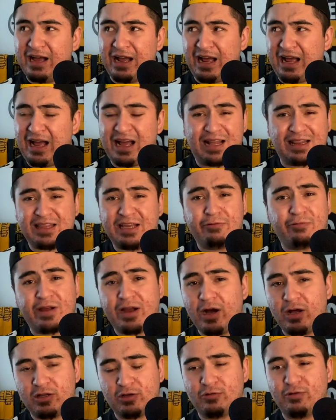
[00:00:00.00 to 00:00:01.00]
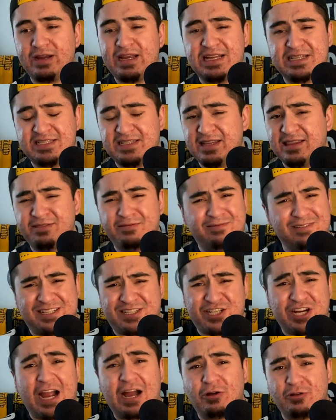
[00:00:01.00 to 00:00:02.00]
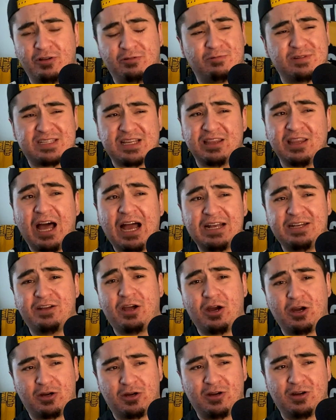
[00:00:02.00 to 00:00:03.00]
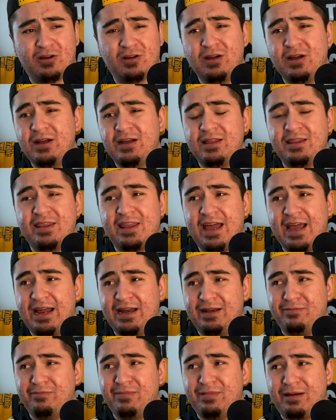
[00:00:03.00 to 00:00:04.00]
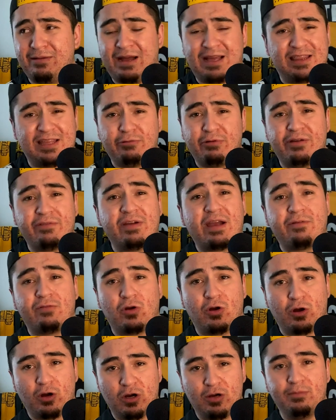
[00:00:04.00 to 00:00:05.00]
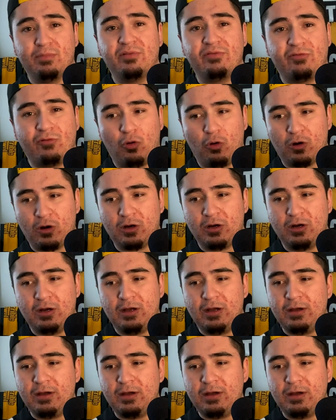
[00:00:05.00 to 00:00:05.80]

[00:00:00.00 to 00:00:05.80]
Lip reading: I think we all agree his childhood was a lot darker than I think we've ever heard before.